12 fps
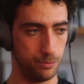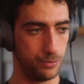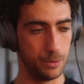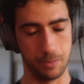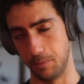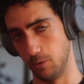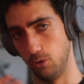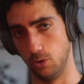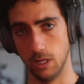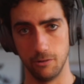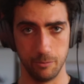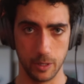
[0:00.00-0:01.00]
the people you
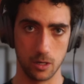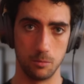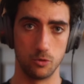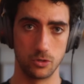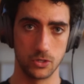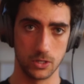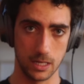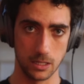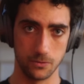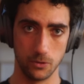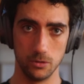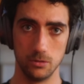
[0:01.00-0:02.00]
love become more
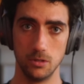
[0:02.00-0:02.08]
successful,